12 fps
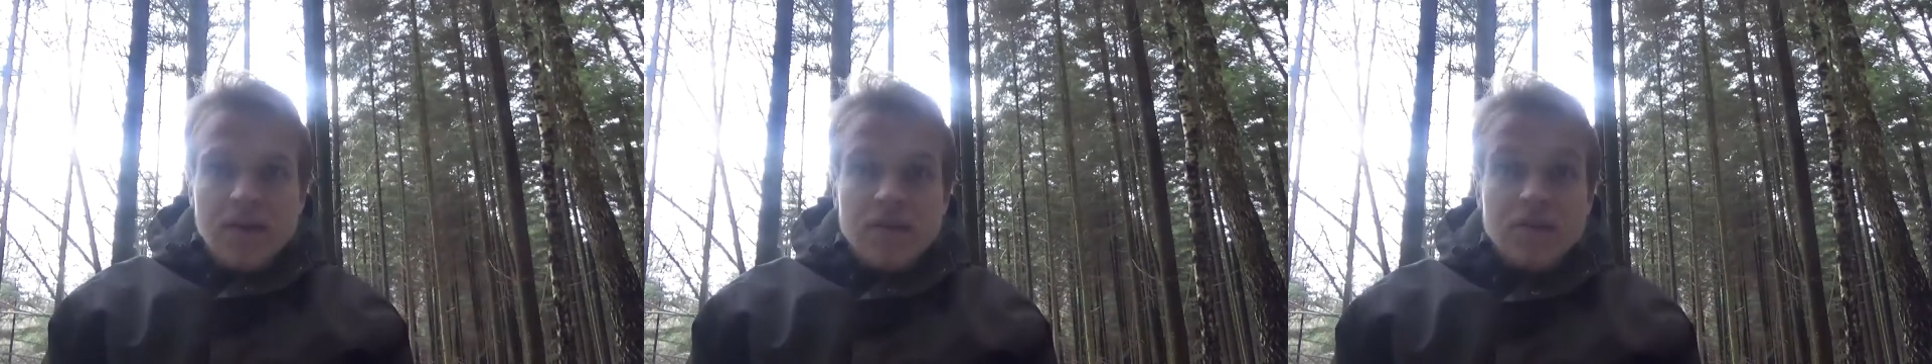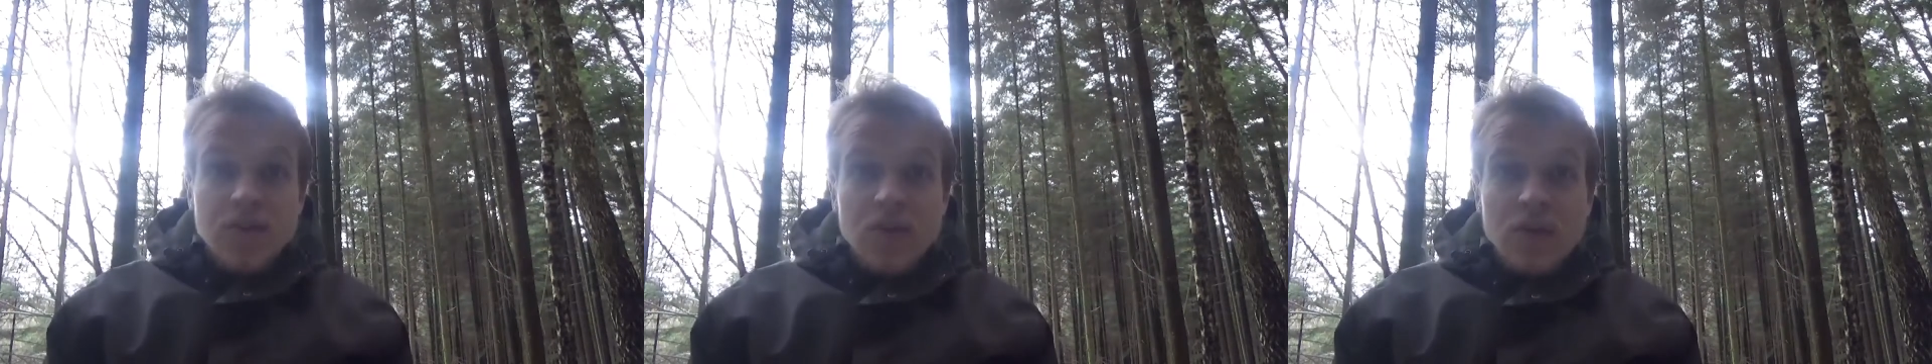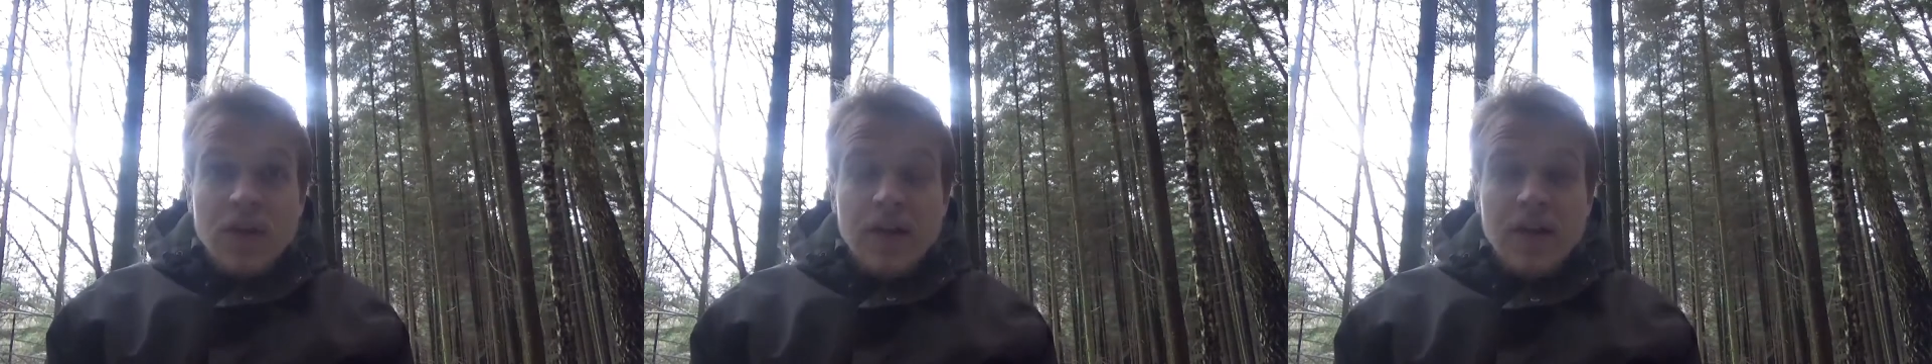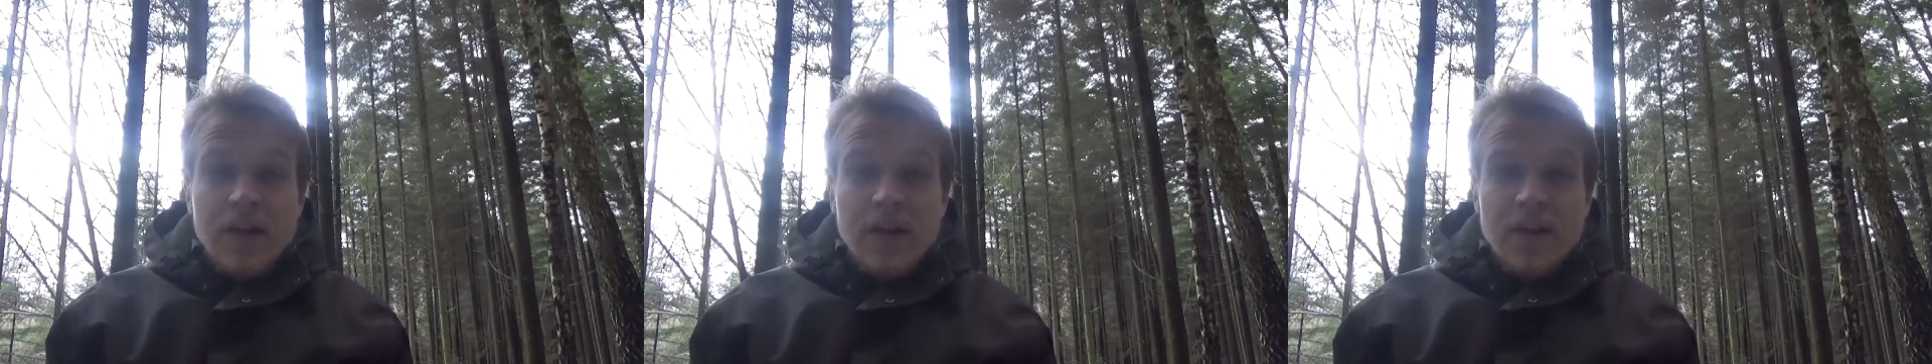So,
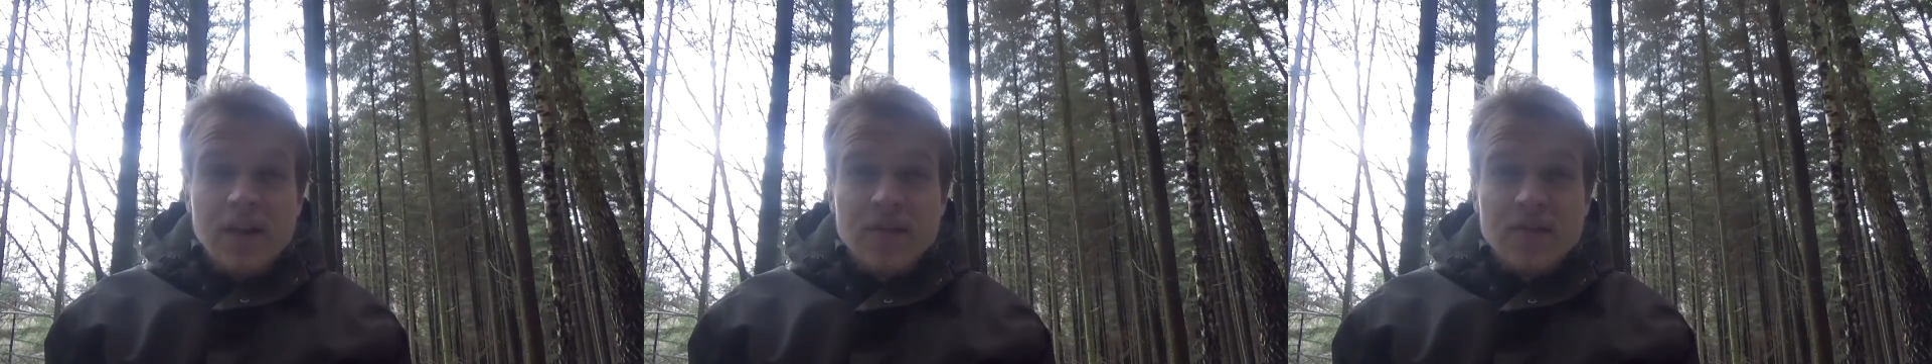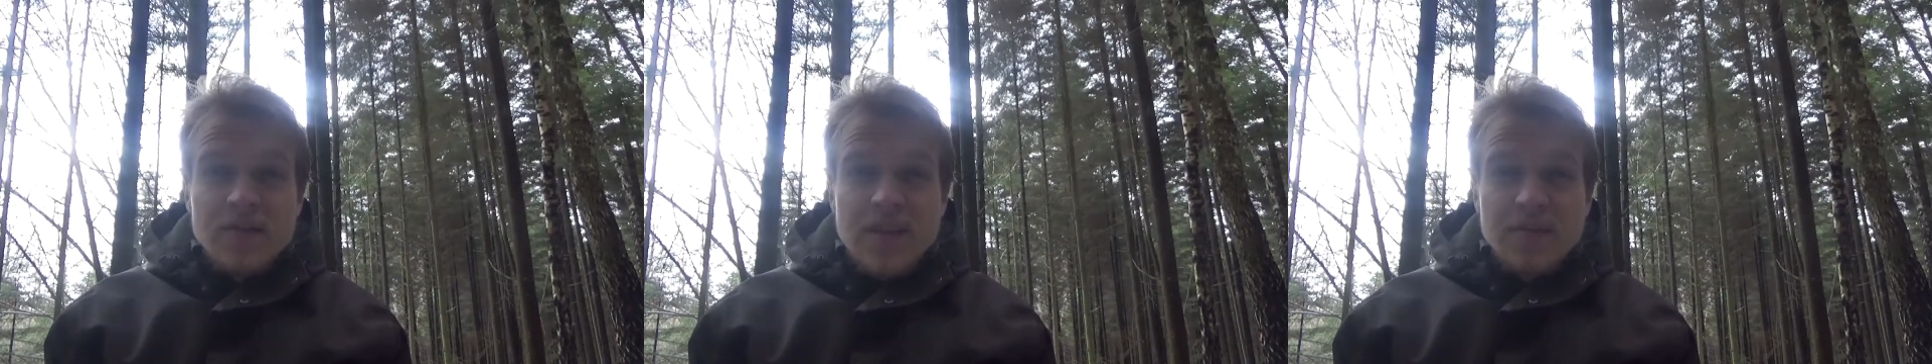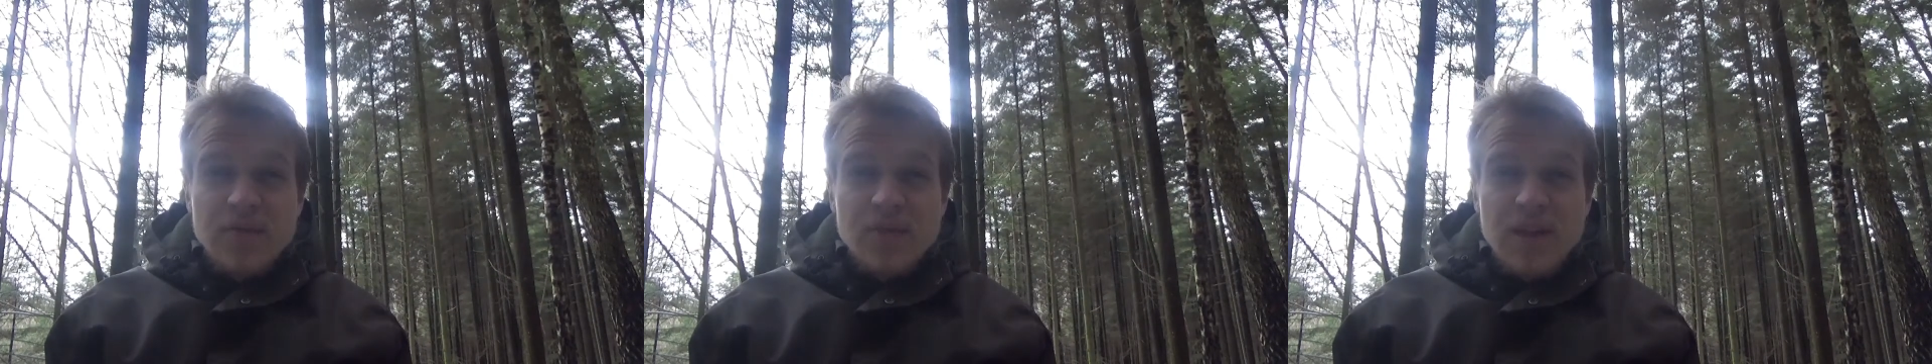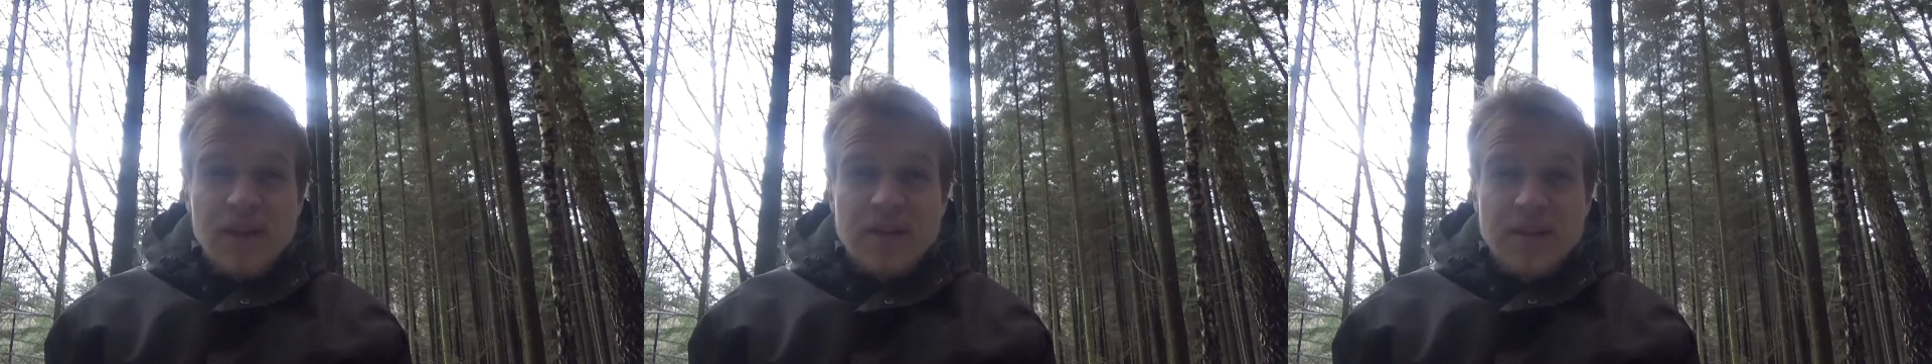to
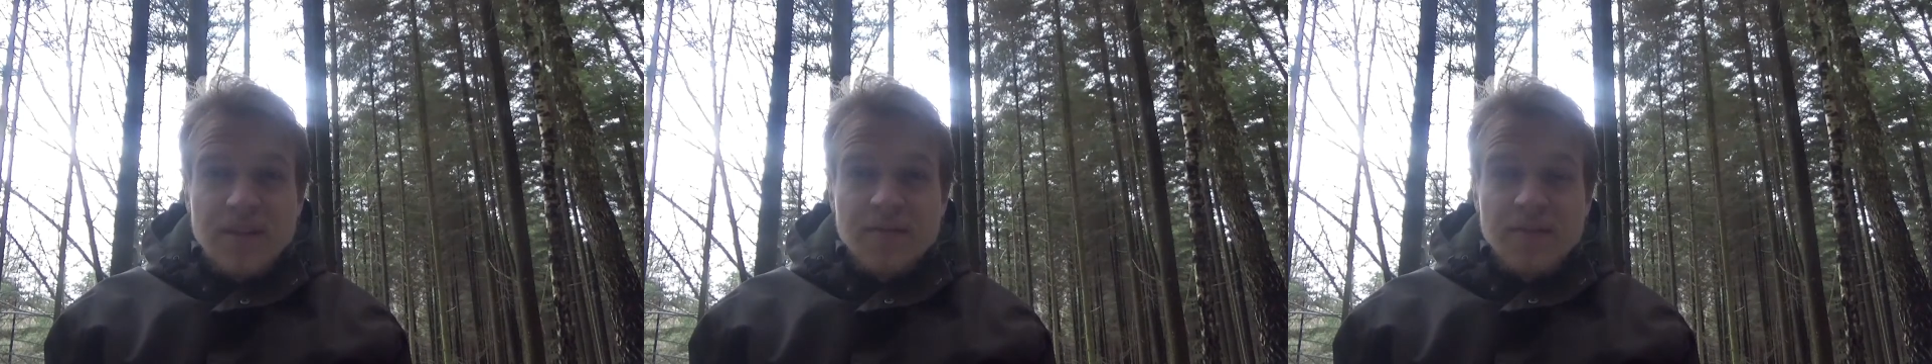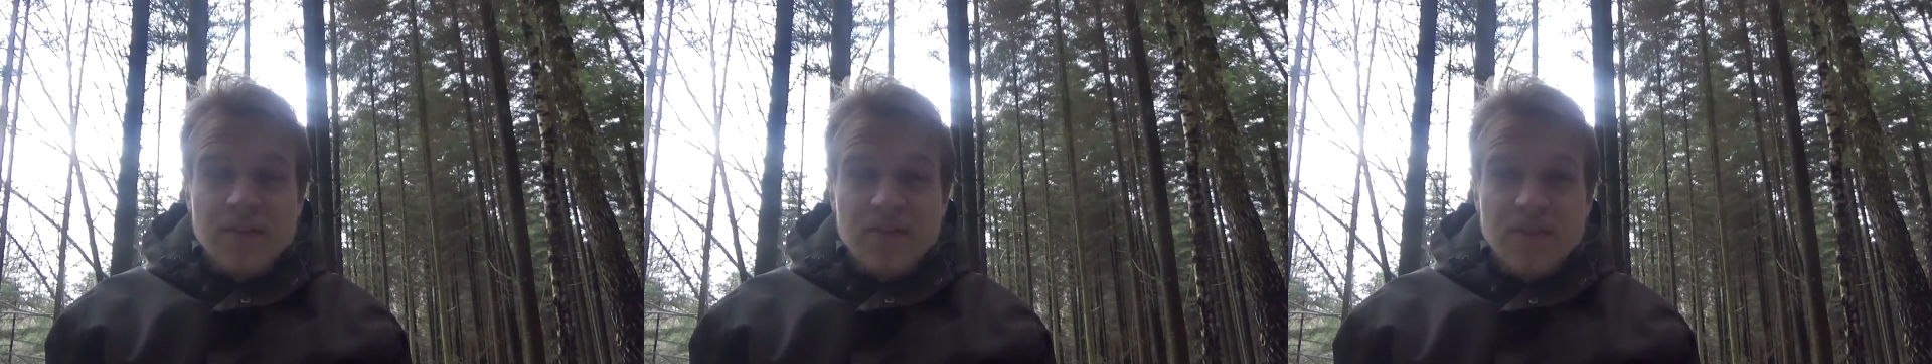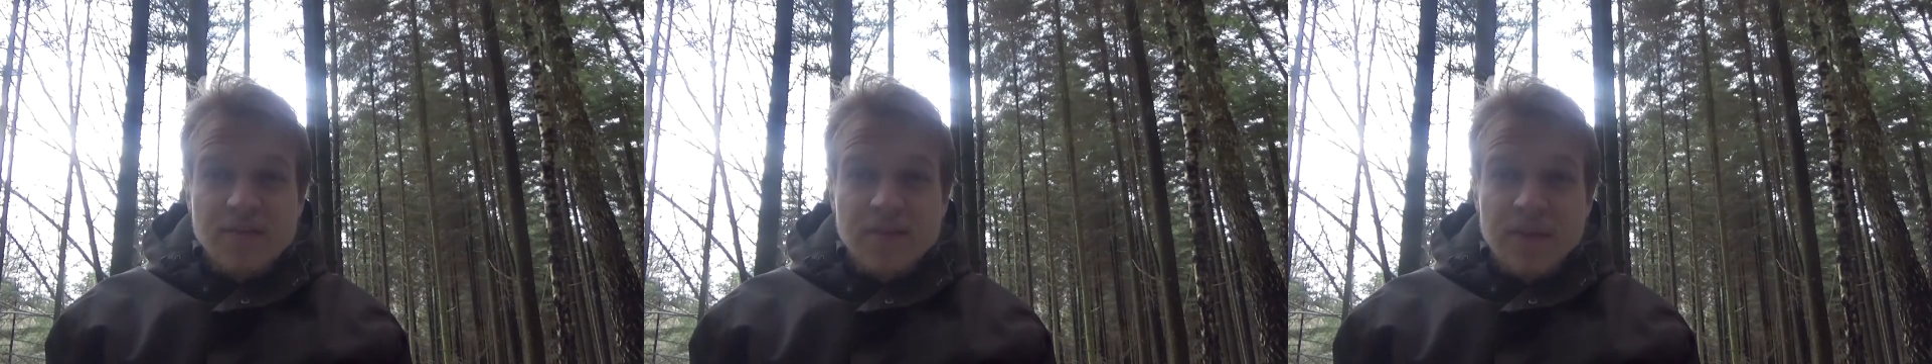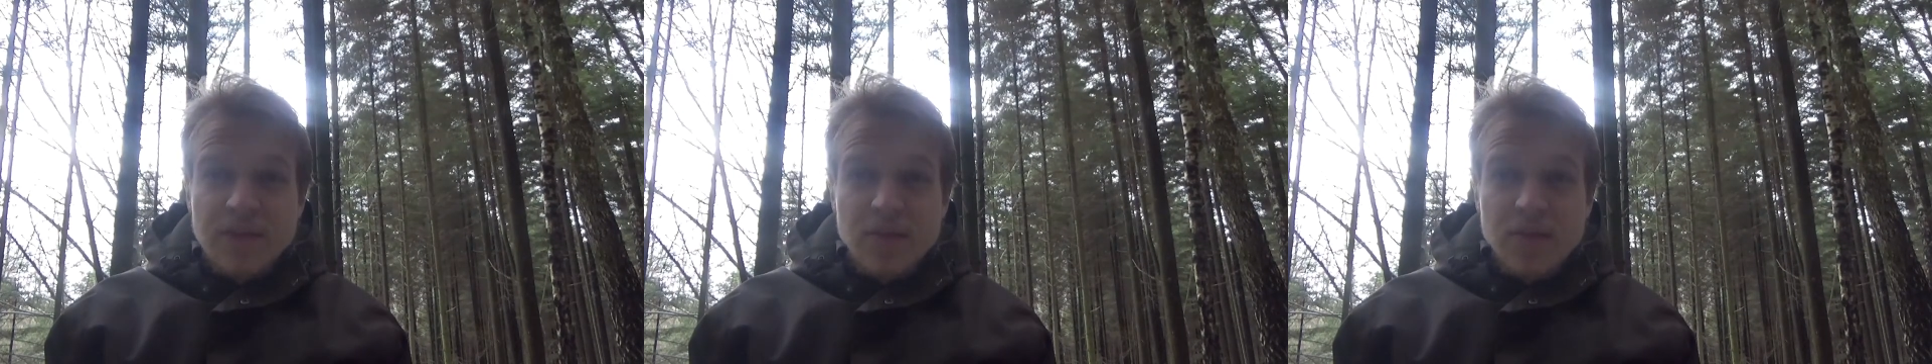summarize and finish the
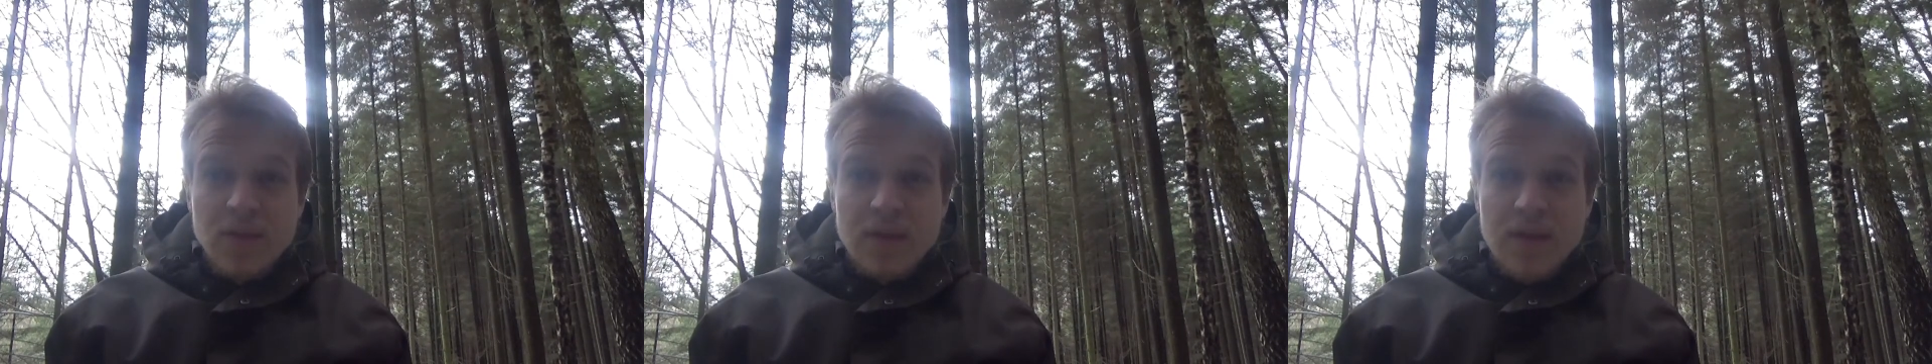video: